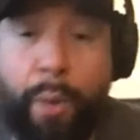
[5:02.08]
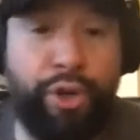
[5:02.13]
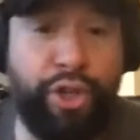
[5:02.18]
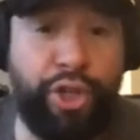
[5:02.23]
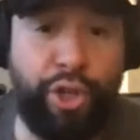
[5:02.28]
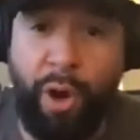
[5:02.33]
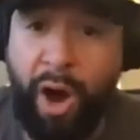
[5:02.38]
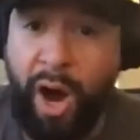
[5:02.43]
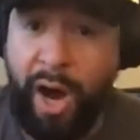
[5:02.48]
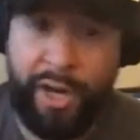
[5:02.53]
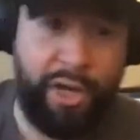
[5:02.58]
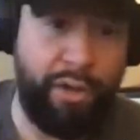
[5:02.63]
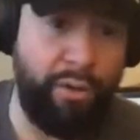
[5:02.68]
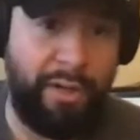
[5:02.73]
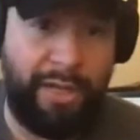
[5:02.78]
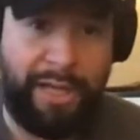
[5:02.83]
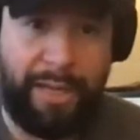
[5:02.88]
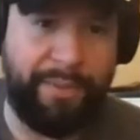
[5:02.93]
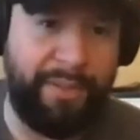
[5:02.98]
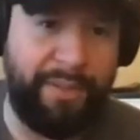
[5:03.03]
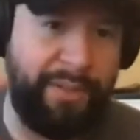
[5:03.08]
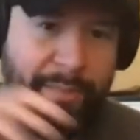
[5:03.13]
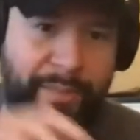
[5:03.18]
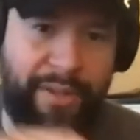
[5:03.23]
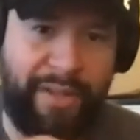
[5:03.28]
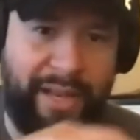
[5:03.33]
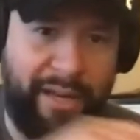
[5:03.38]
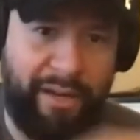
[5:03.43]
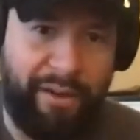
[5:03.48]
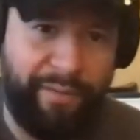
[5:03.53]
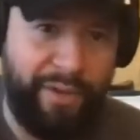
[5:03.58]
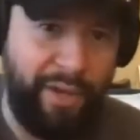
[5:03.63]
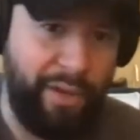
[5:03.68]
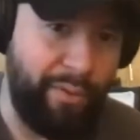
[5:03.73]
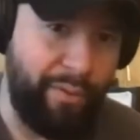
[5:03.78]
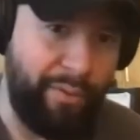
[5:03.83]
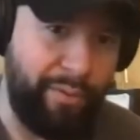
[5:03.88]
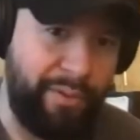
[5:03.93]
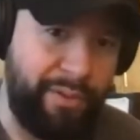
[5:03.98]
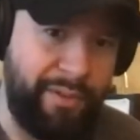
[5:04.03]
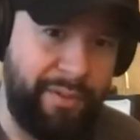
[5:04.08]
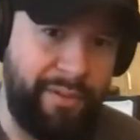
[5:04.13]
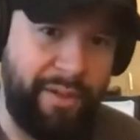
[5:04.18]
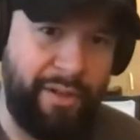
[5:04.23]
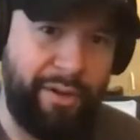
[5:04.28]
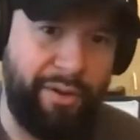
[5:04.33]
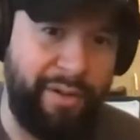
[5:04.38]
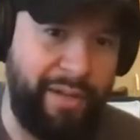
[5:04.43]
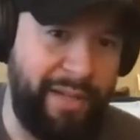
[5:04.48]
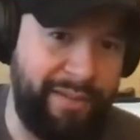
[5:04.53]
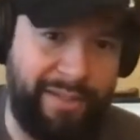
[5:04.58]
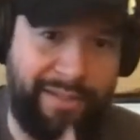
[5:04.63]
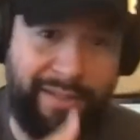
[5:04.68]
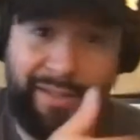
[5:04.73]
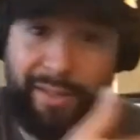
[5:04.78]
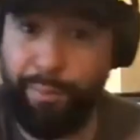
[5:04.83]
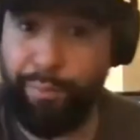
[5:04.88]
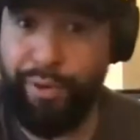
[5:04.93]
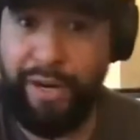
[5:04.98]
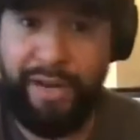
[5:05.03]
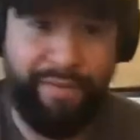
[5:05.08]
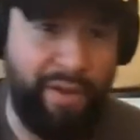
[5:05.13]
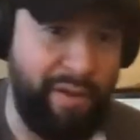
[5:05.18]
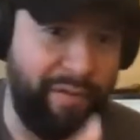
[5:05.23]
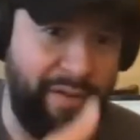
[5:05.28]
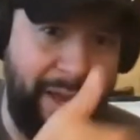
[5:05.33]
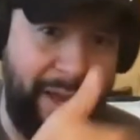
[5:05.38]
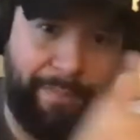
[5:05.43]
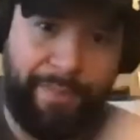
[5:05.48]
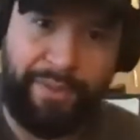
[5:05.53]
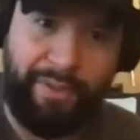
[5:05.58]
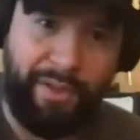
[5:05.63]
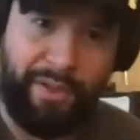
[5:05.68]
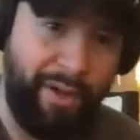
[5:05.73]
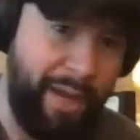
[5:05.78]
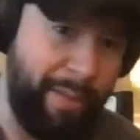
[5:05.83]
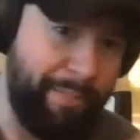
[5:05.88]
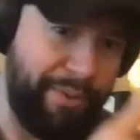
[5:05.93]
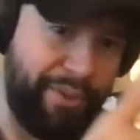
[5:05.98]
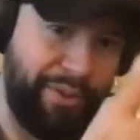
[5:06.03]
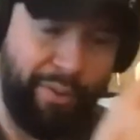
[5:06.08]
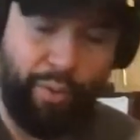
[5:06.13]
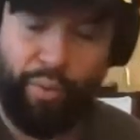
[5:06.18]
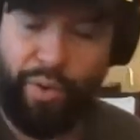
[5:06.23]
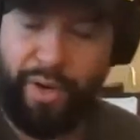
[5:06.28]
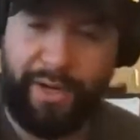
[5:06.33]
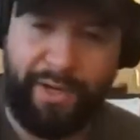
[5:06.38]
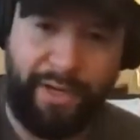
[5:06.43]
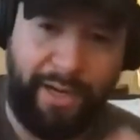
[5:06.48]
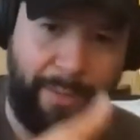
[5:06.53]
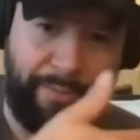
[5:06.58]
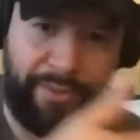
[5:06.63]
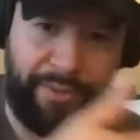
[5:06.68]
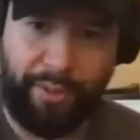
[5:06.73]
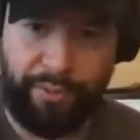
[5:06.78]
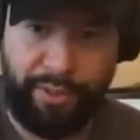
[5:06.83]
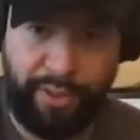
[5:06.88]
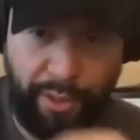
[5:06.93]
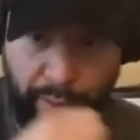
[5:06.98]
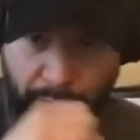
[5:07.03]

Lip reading: do audio clips of some of the interviews, that this is a preview of episode 1 and episode 2.